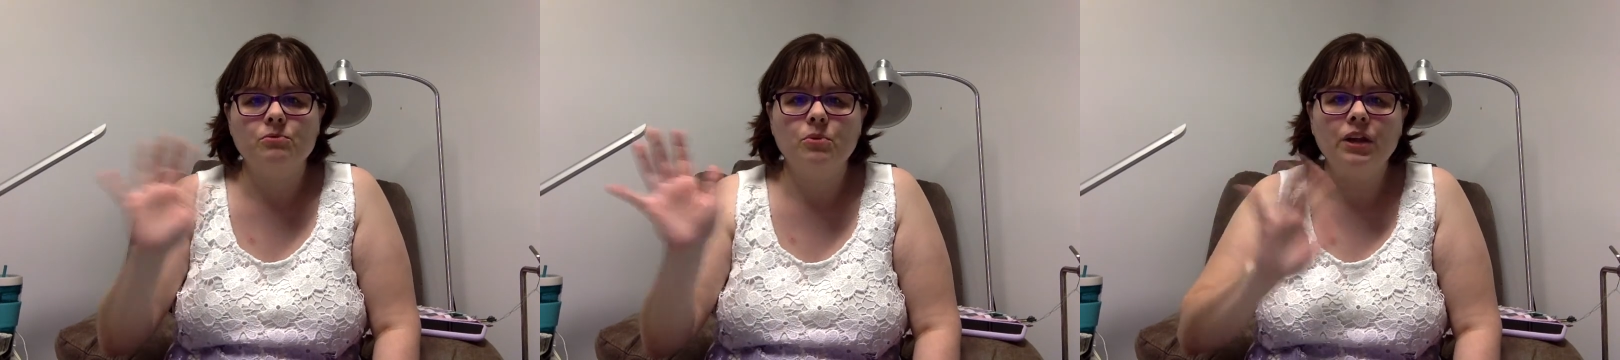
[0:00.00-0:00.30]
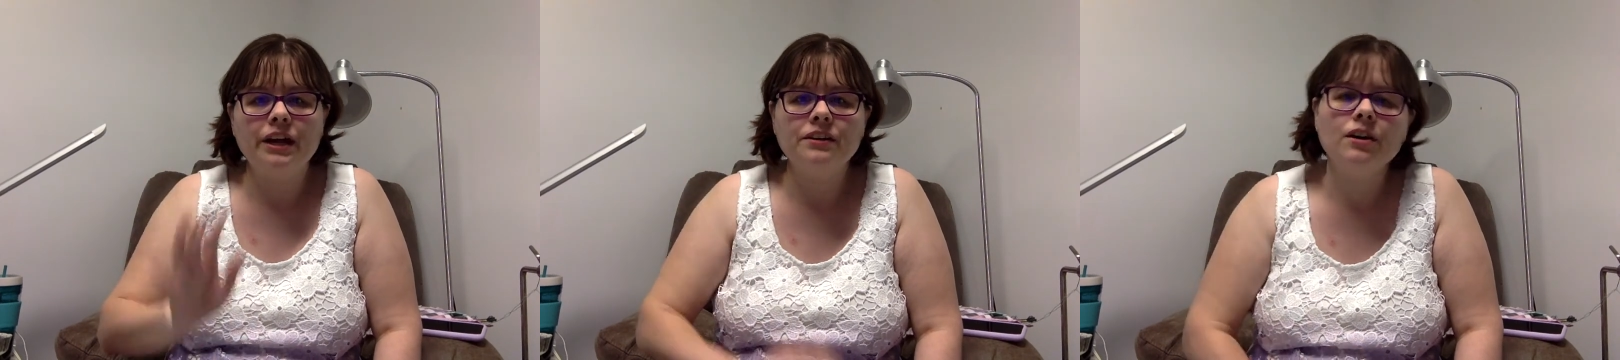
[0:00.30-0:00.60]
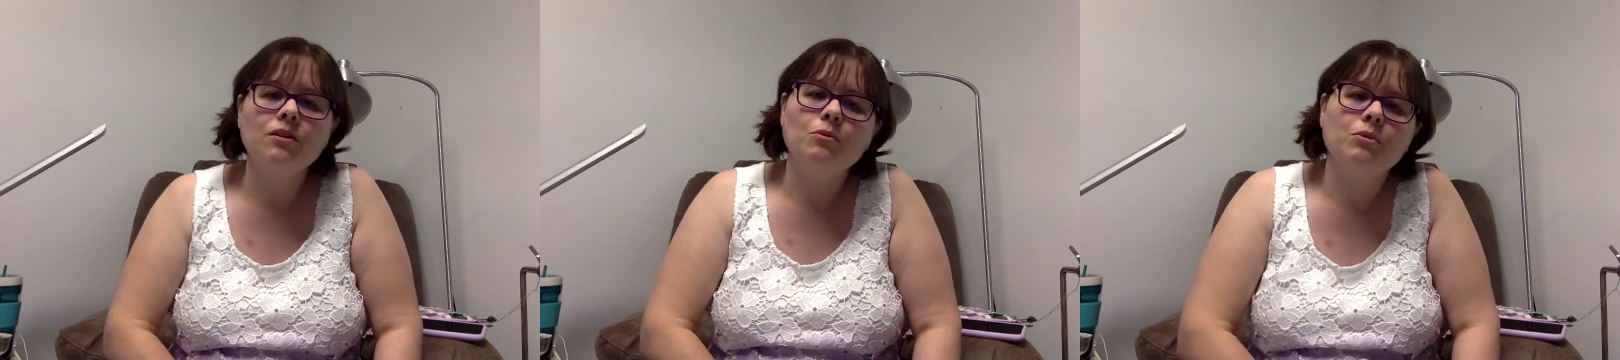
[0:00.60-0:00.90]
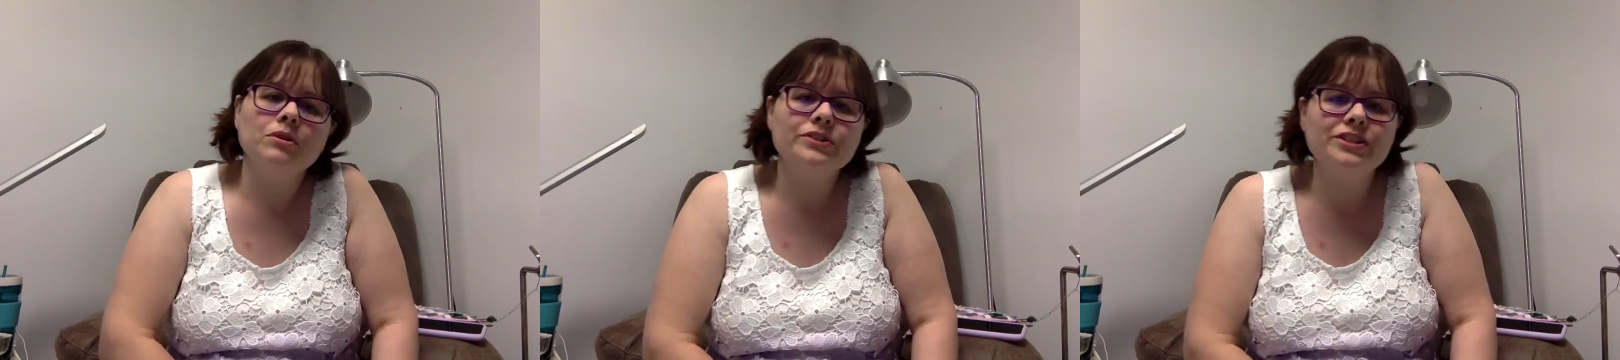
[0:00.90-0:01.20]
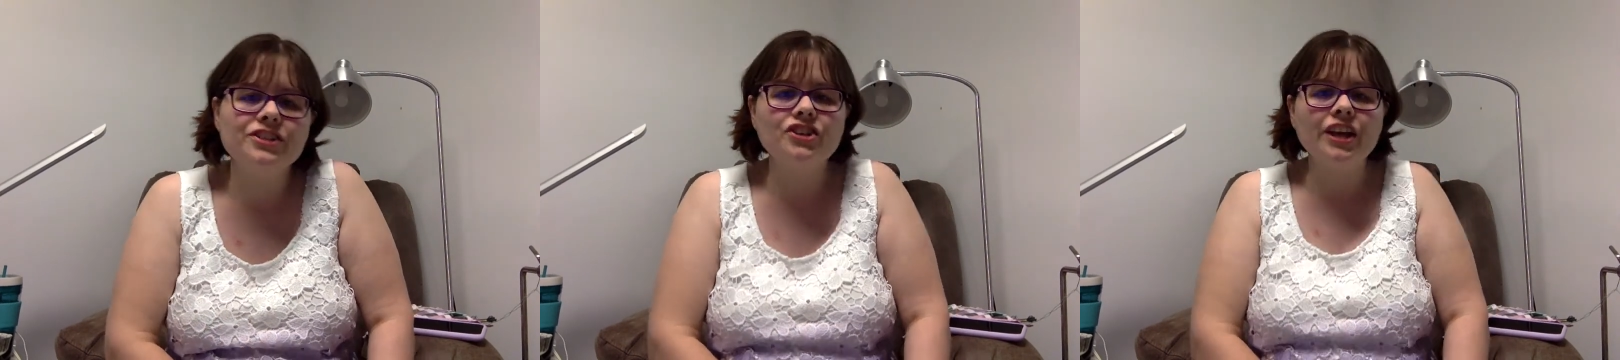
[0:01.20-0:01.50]
Rolanda or
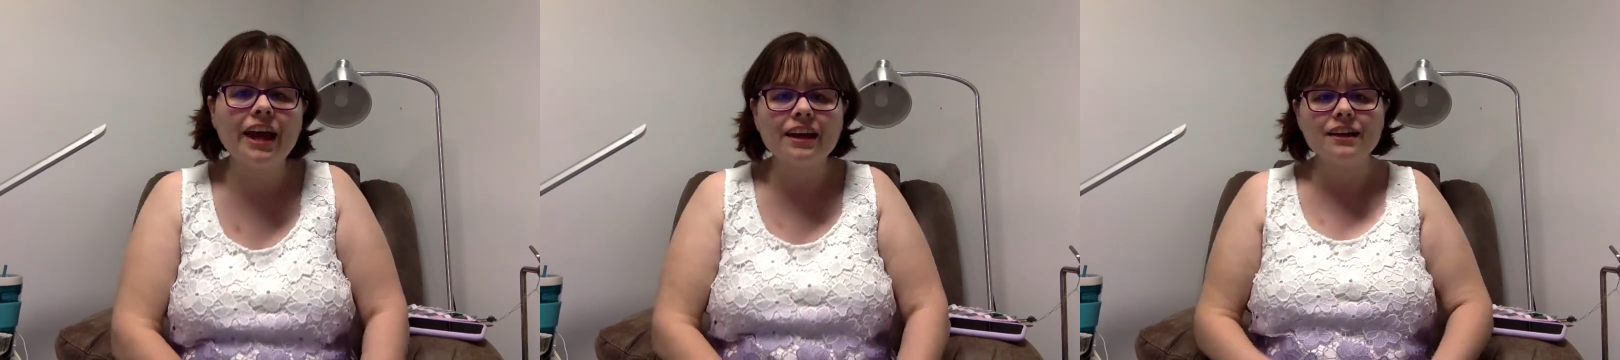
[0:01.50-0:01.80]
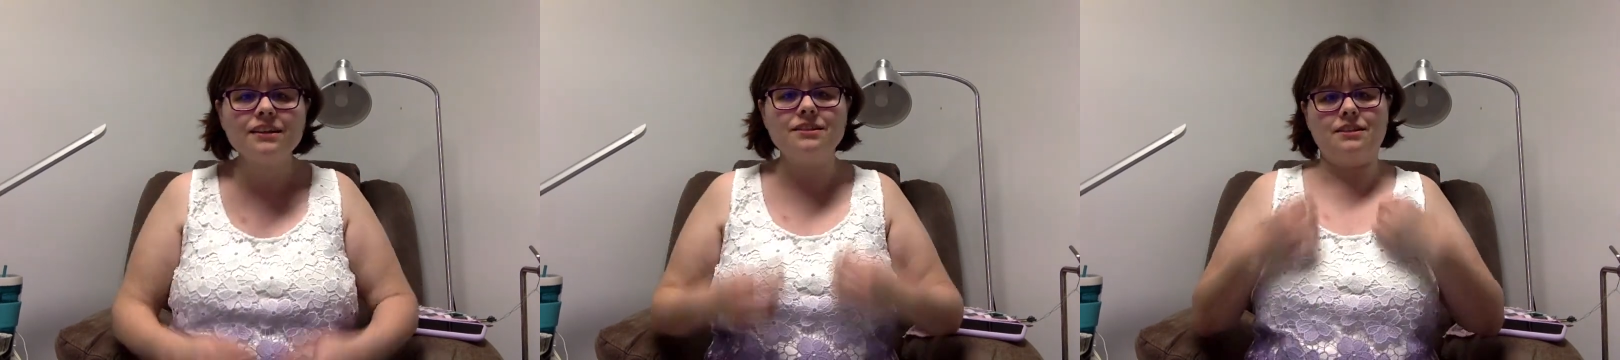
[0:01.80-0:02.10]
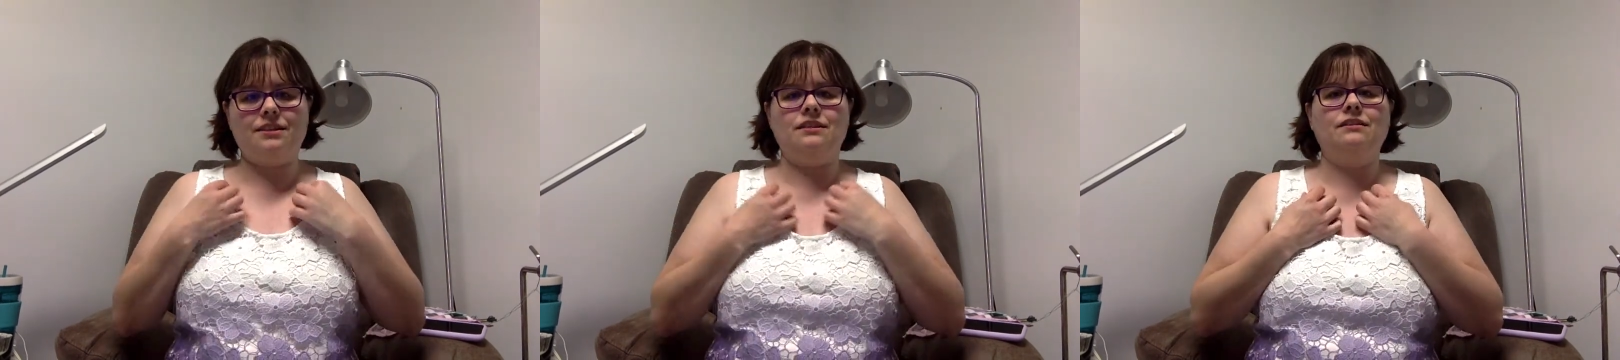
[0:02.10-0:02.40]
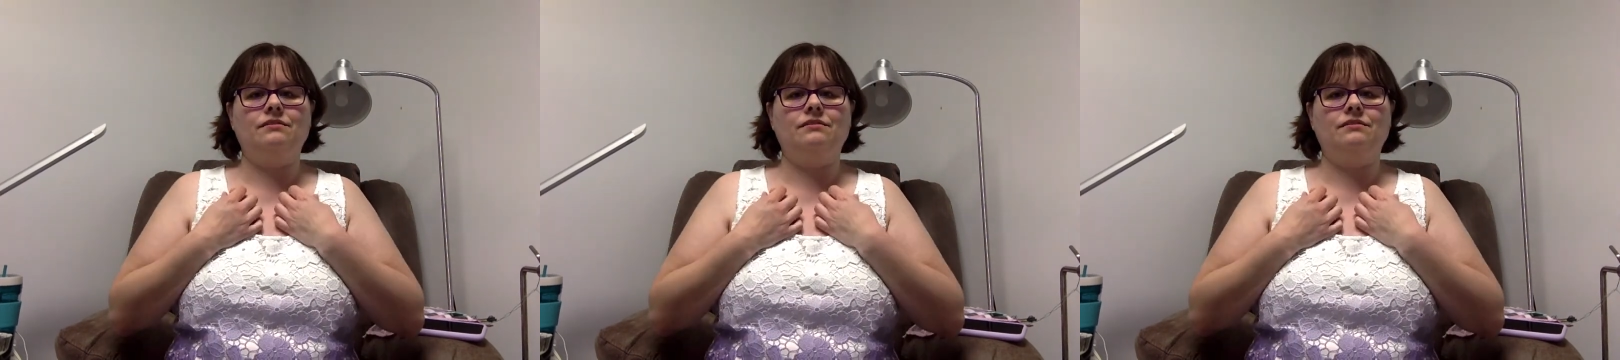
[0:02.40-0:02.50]
Stitching Addict,